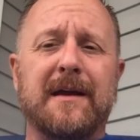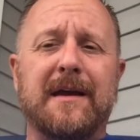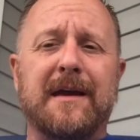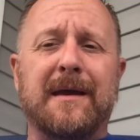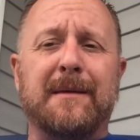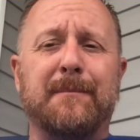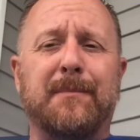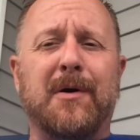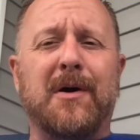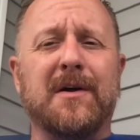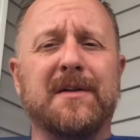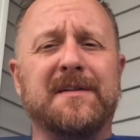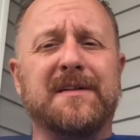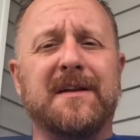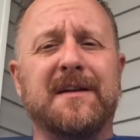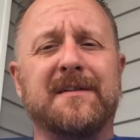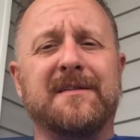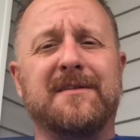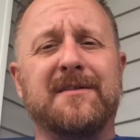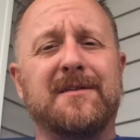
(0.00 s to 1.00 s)
And Paul
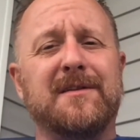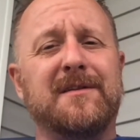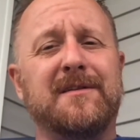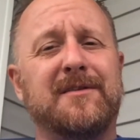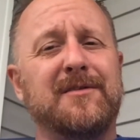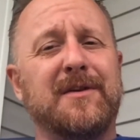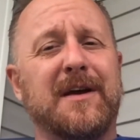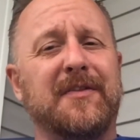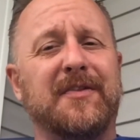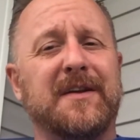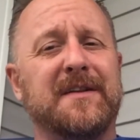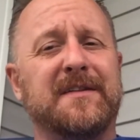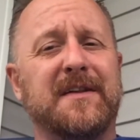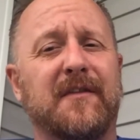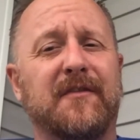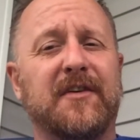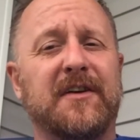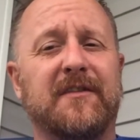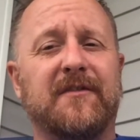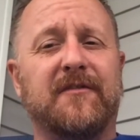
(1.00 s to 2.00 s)
says, "Do, do nothing
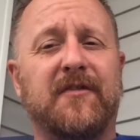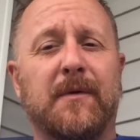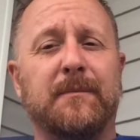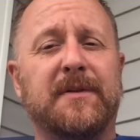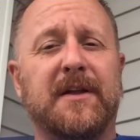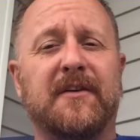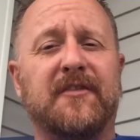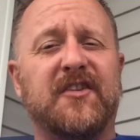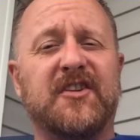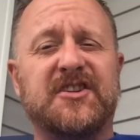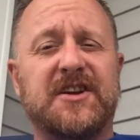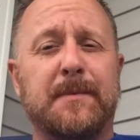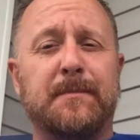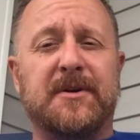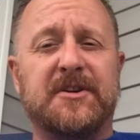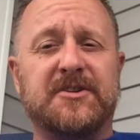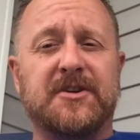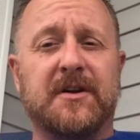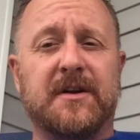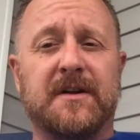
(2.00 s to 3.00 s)
from selfish
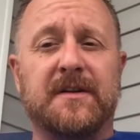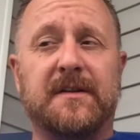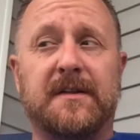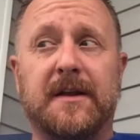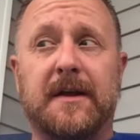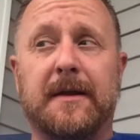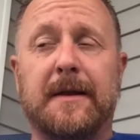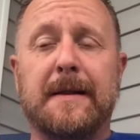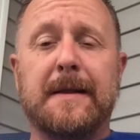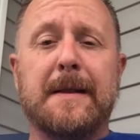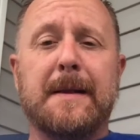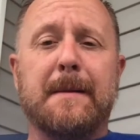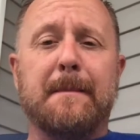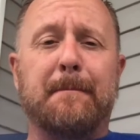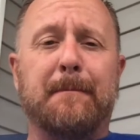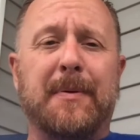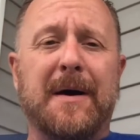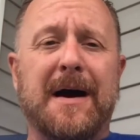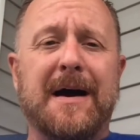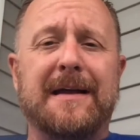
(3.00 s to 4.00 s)
ambition or conceit,
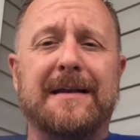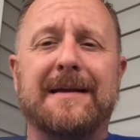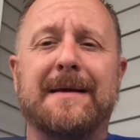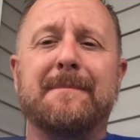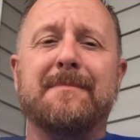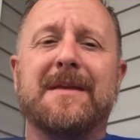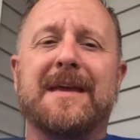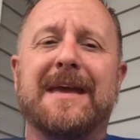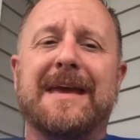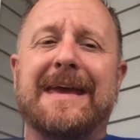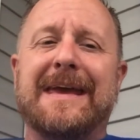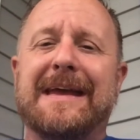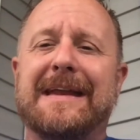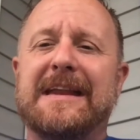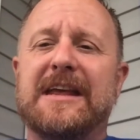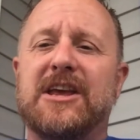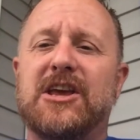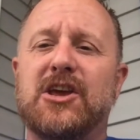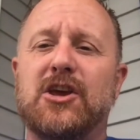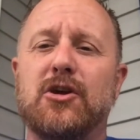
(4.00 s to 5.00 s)
but in
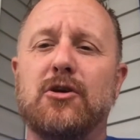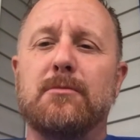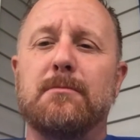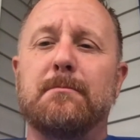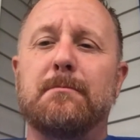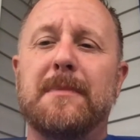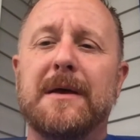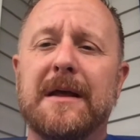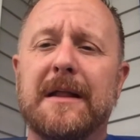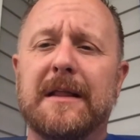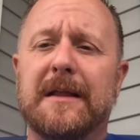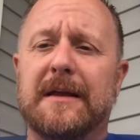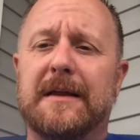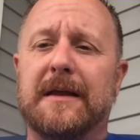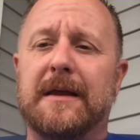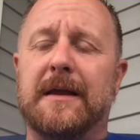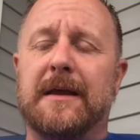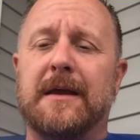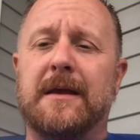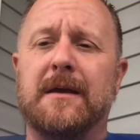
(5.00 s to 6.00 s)

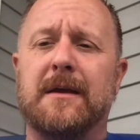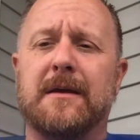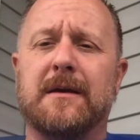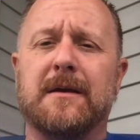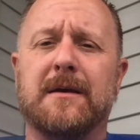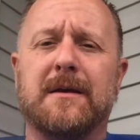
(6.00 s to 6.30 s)
humility,